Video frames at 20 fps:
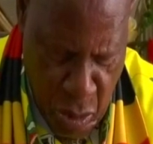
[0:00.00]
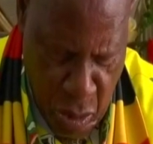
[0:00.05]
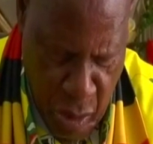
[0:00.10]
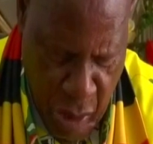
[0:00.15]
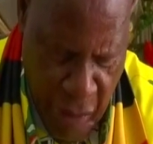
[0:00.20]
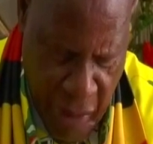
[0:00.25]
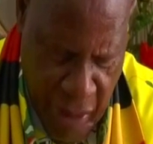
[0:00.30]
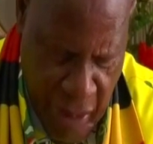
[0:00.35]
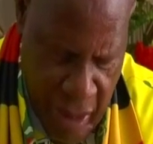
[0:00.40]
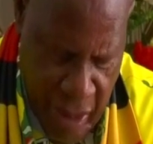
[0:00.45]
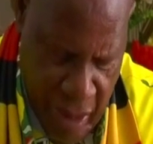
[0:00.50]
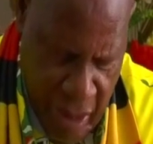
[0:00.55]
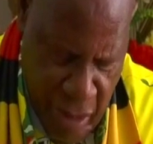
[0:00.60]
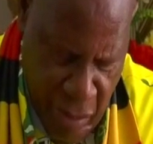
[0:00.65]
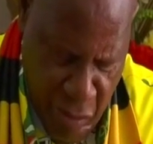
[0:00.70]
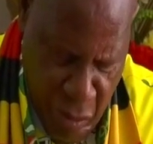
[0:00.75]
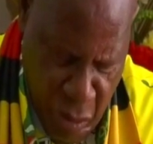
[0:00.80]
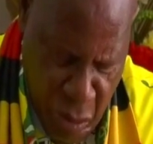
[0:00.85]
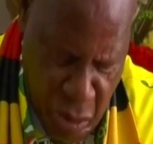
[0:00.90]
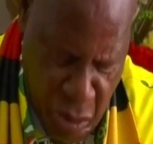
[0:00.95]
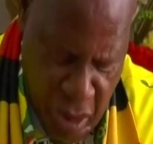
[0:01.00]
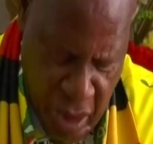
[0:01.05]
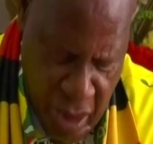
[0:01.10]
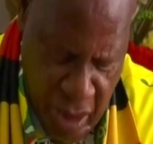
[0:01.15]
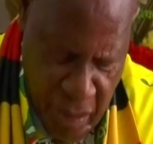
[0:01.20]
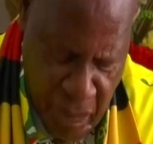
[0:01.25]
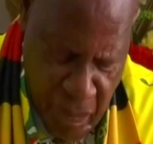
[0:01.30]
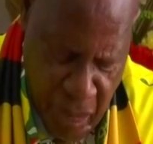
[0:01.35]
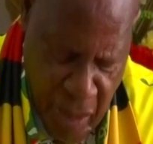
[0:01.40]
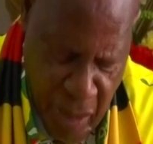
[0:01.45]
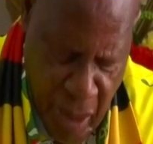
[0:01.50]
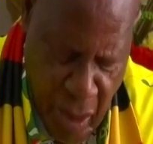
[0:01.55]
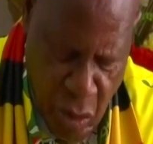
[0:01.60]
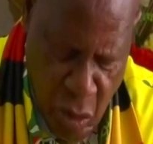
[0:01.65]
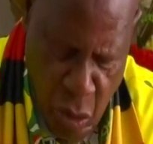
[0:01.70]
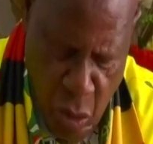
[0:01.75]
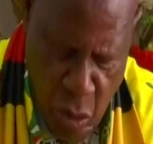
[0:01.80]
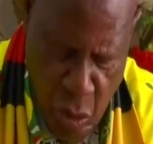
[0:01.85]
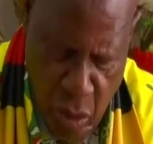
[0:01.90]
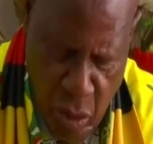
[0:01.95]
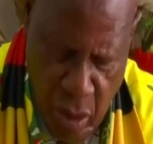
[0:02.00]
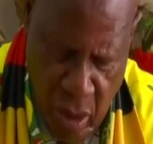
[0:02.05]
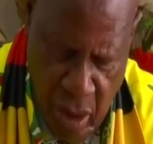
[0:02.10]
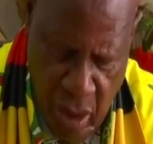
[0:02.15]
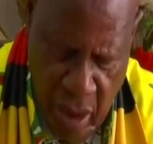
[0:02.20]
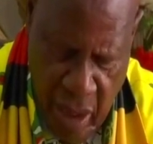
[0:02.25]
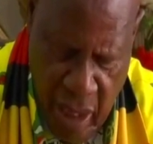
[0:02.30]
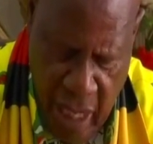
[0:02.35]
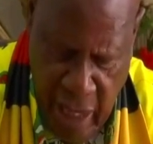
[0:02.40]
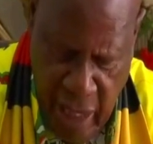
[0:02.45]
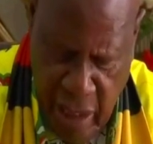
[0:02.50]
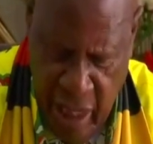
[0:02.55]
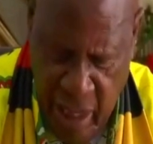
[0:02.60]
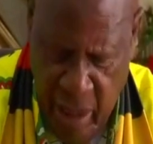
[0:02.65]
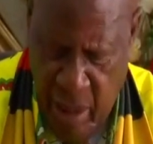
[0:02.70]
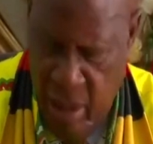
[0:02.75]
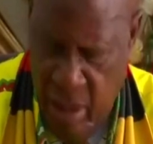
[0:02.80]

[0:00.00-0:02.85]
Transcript: our revolution. So that,